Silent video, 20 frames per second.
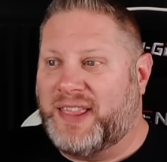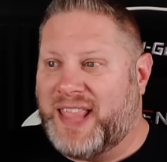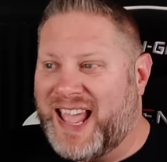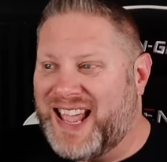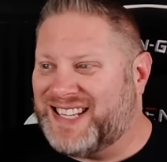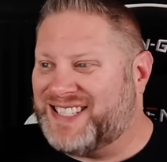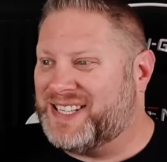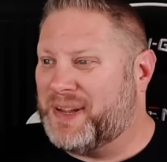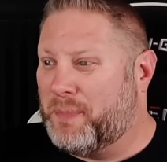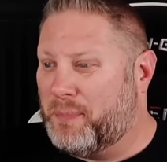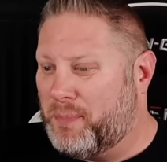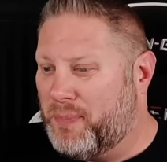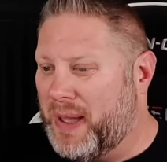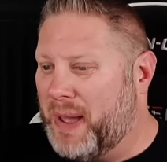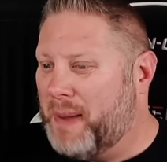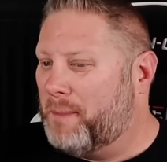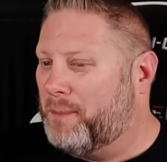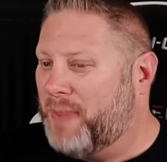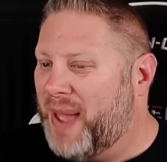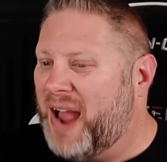That's
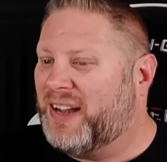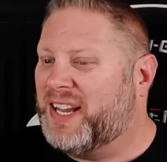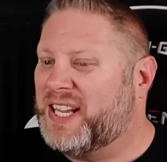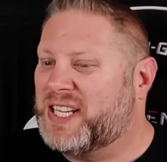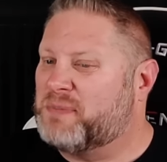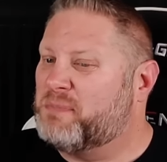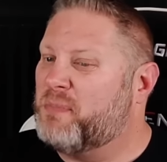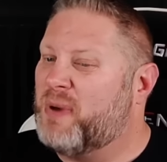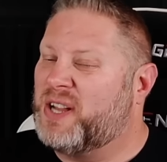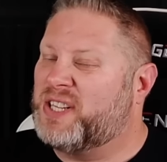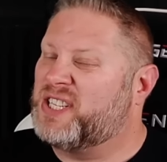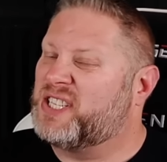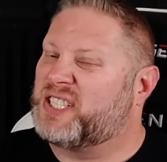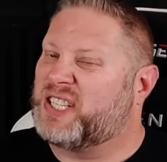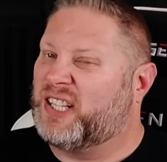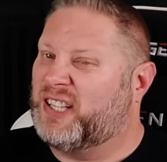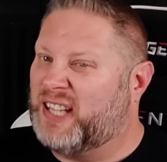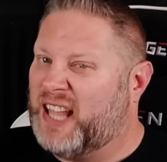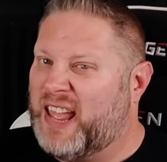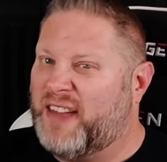about as much
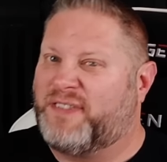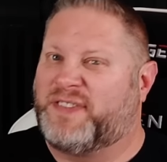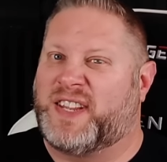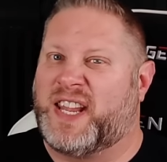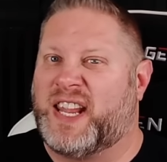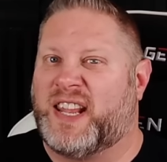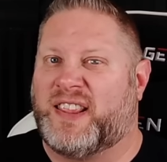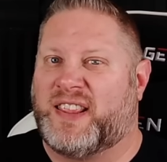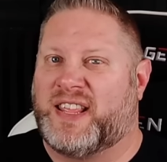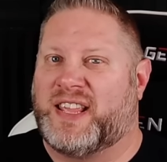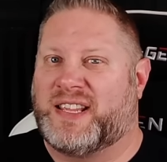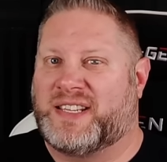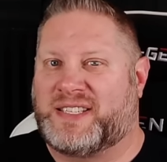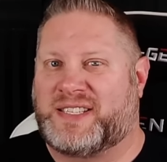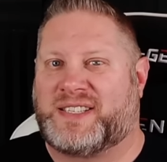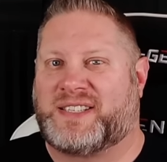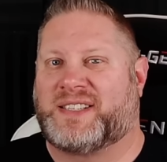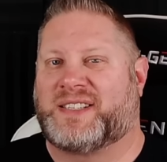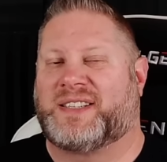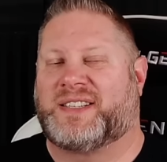as left in
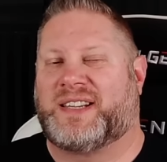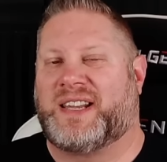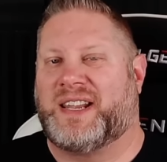this.